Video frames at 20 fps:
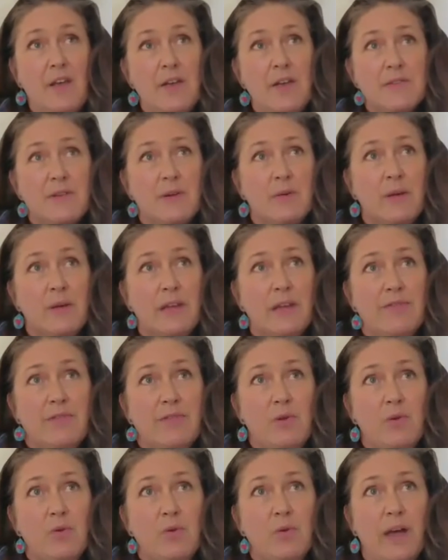So
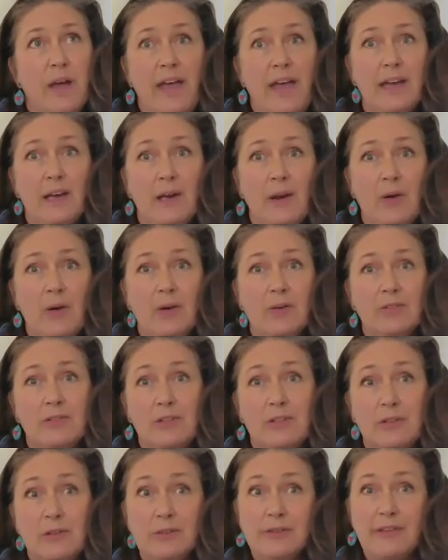if you head along,
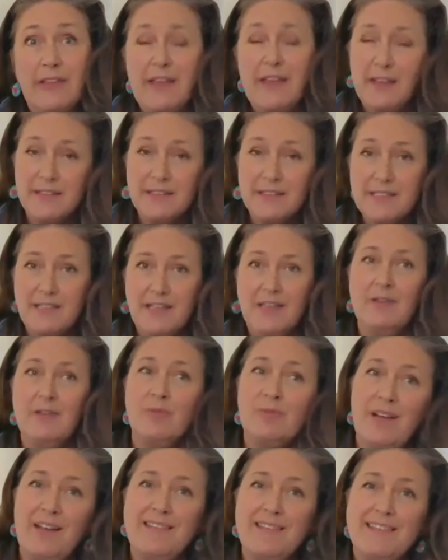Google the Hunter
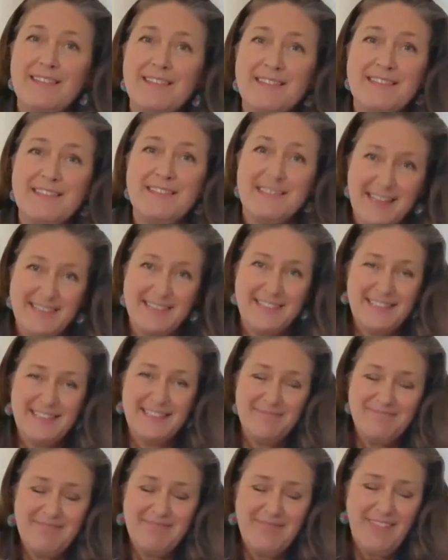Writers
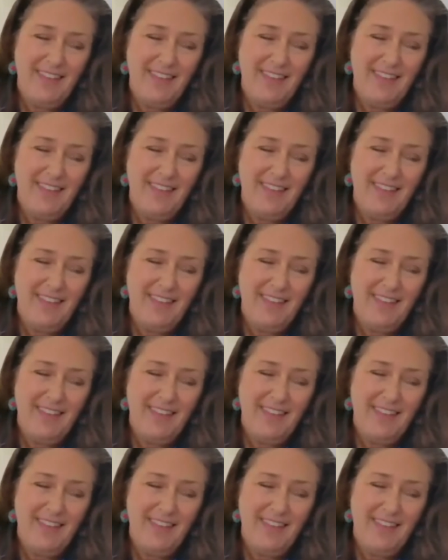Centre